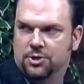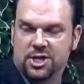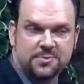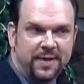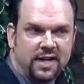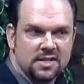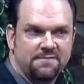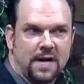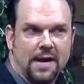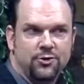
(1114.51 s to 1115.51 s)
Just because
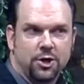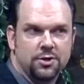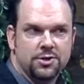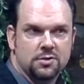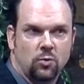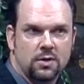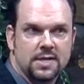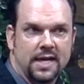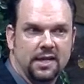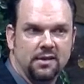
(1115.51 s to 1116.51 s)
five churches weren't
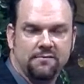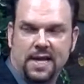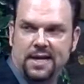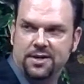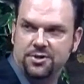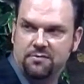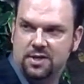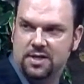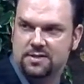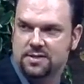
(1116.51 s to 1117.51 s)
taking advantage of
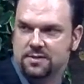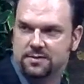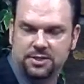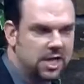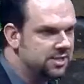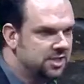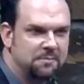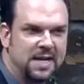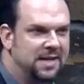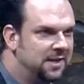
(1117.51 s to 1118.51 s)
this
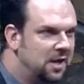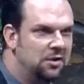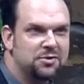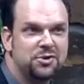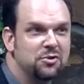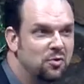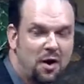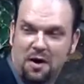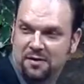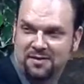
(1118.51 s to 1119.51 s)
doesn't mean the other two
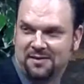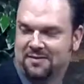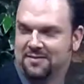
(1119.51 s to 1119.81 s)
worked.